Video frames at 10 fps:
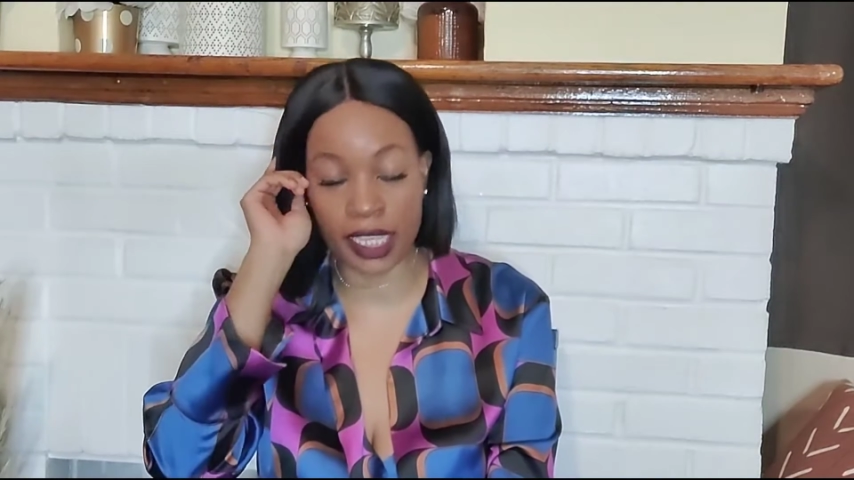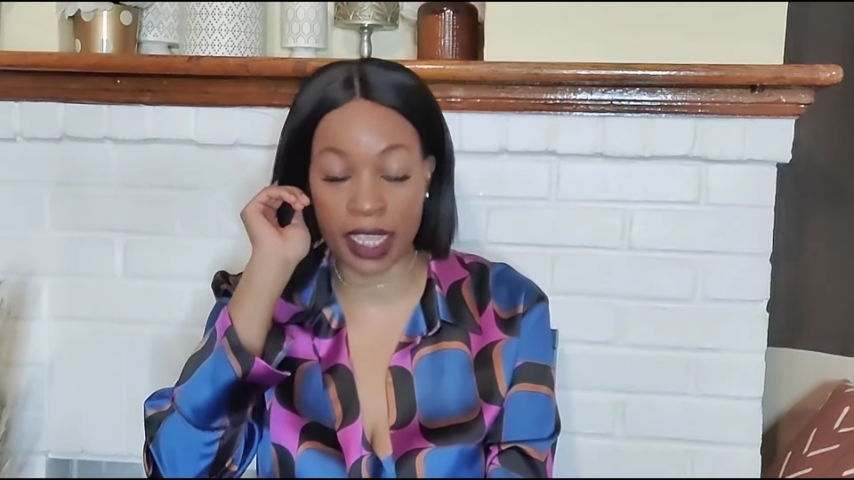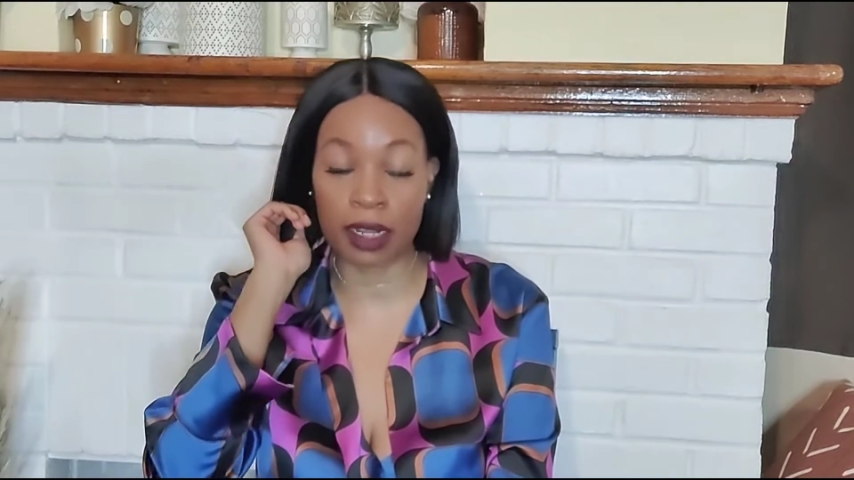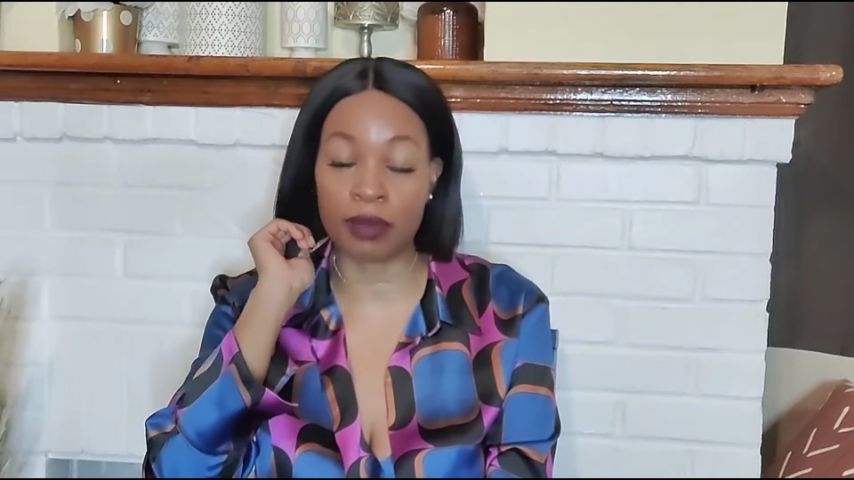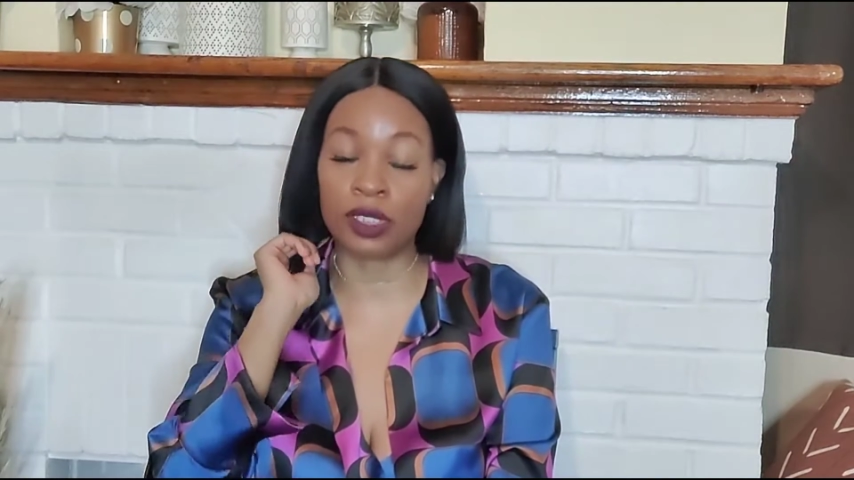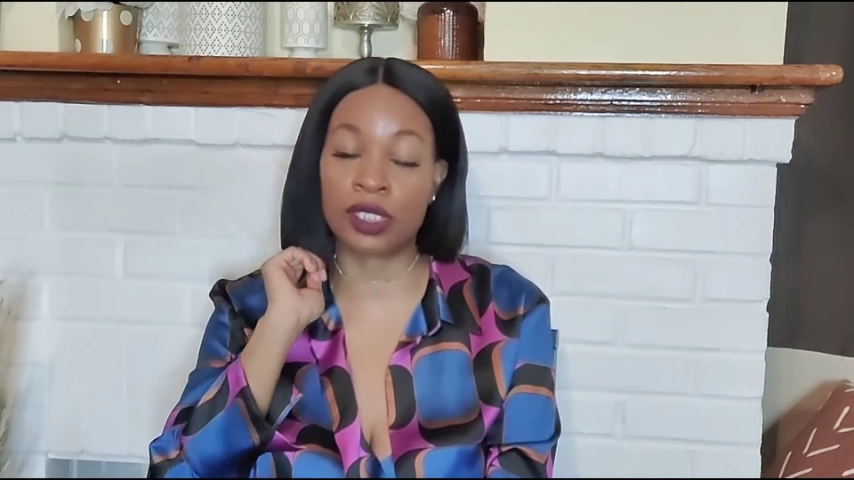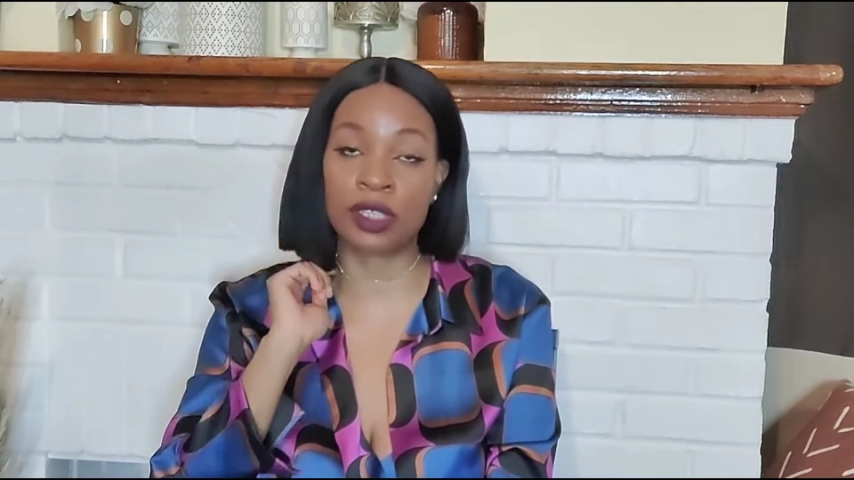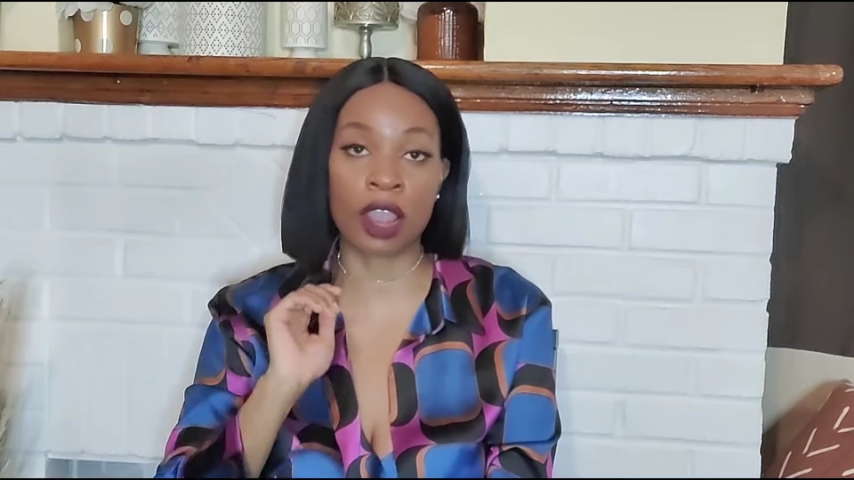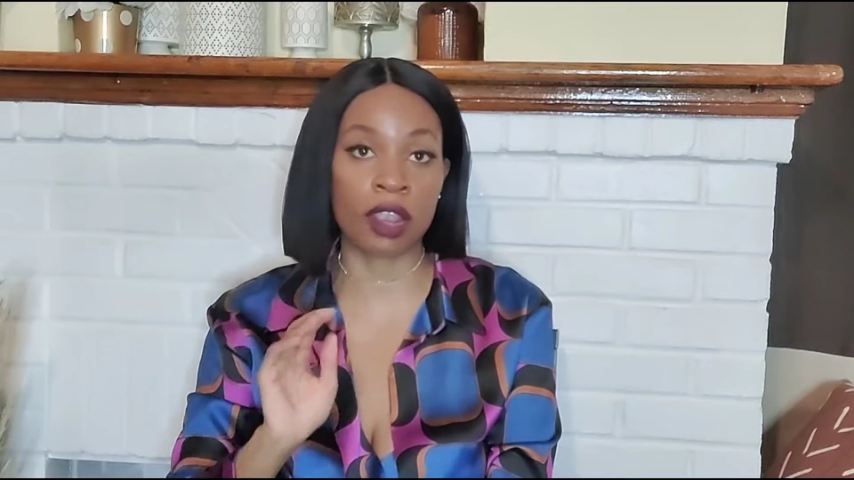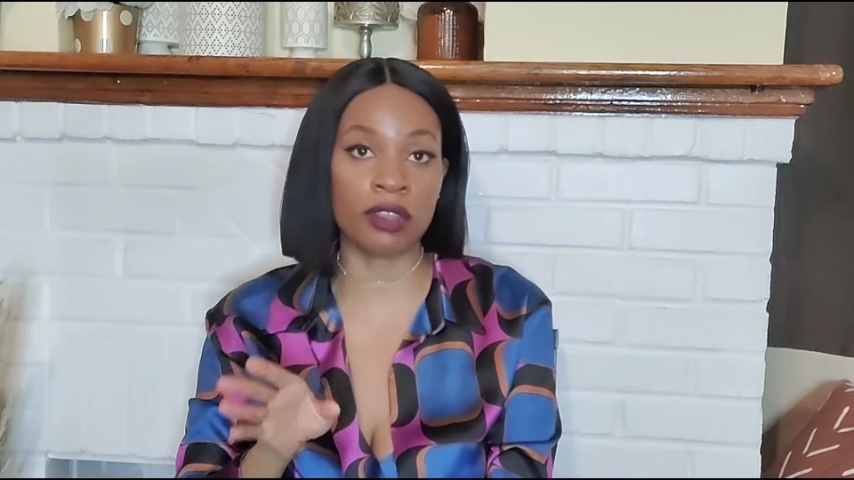denim
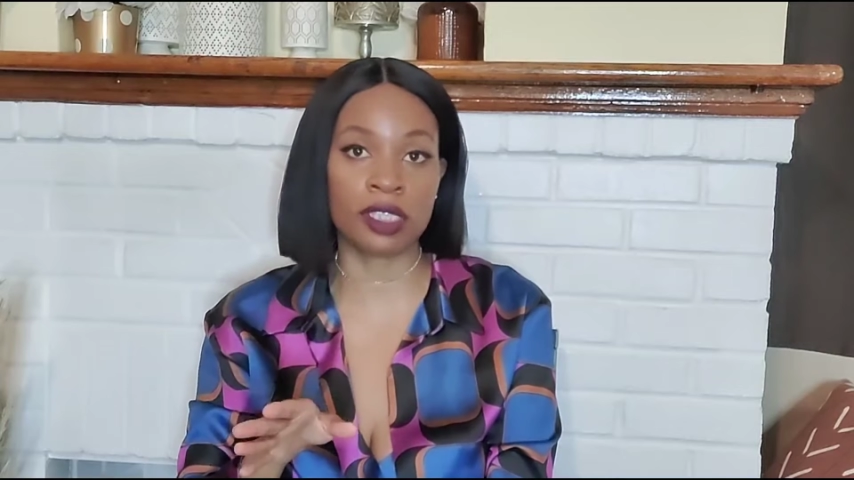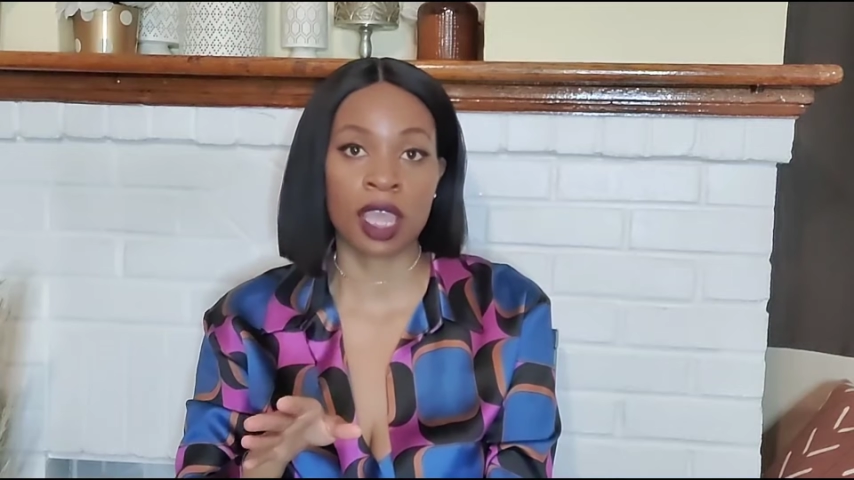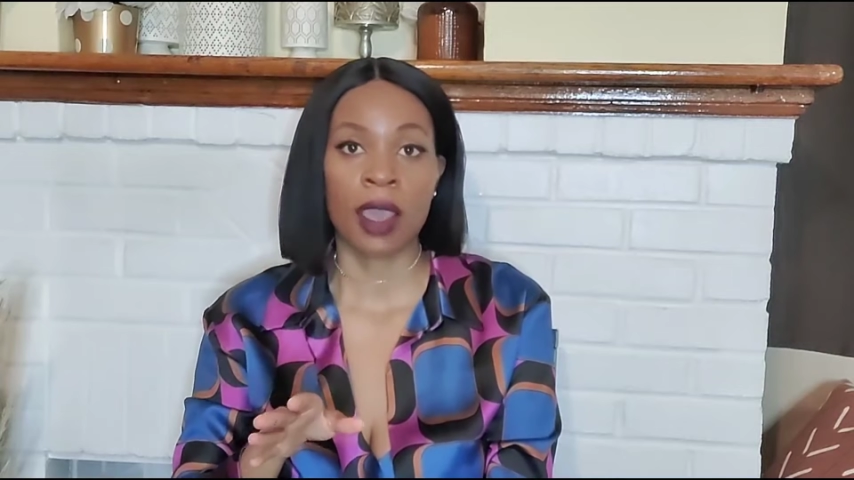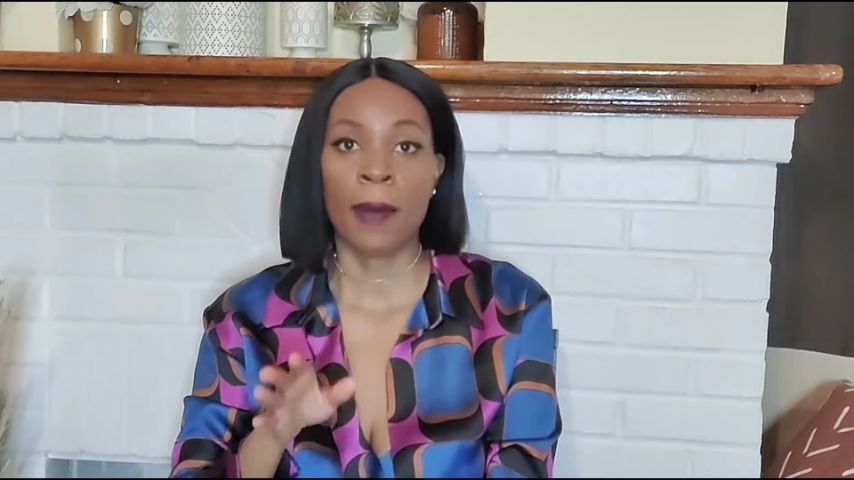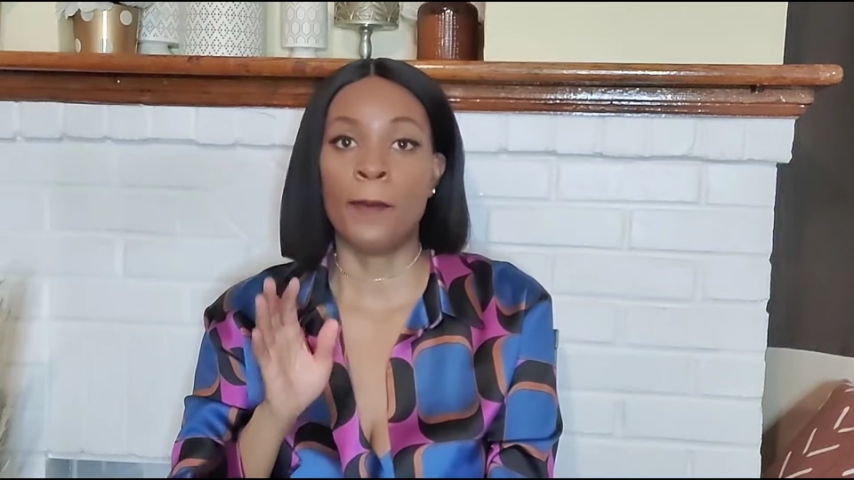skirts,